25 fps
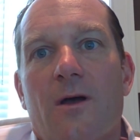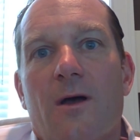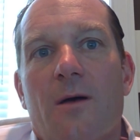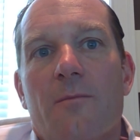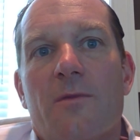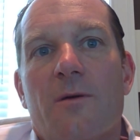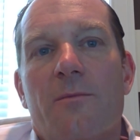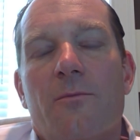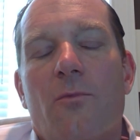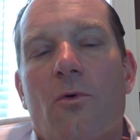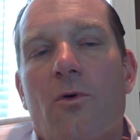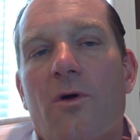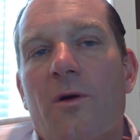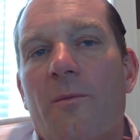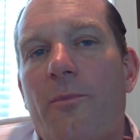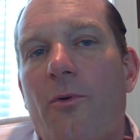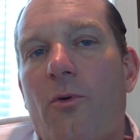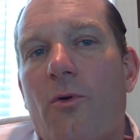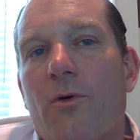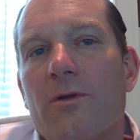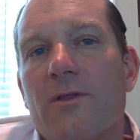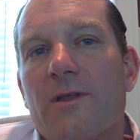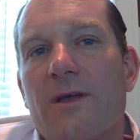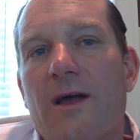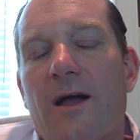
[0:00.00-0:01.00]
But more
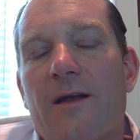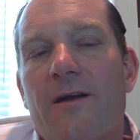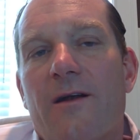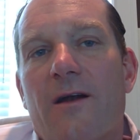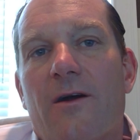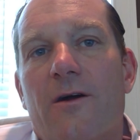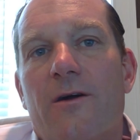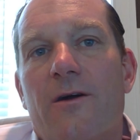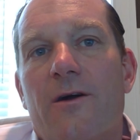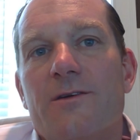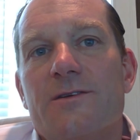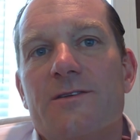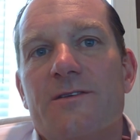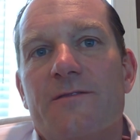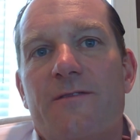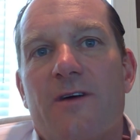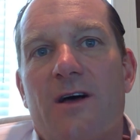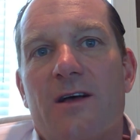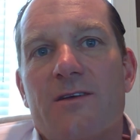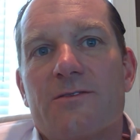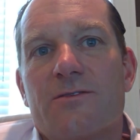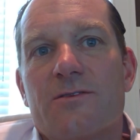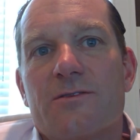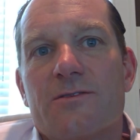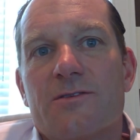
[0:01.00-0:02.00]
importantly, I urge
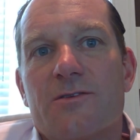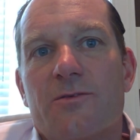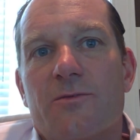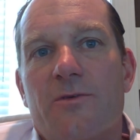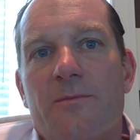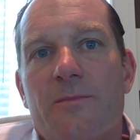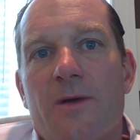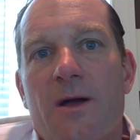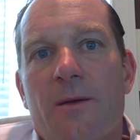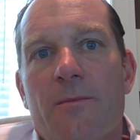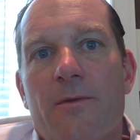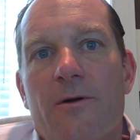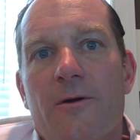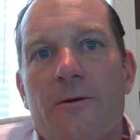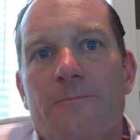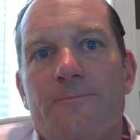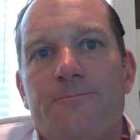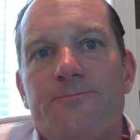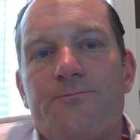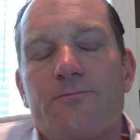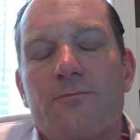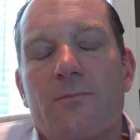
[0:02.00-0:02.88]
investors to remember,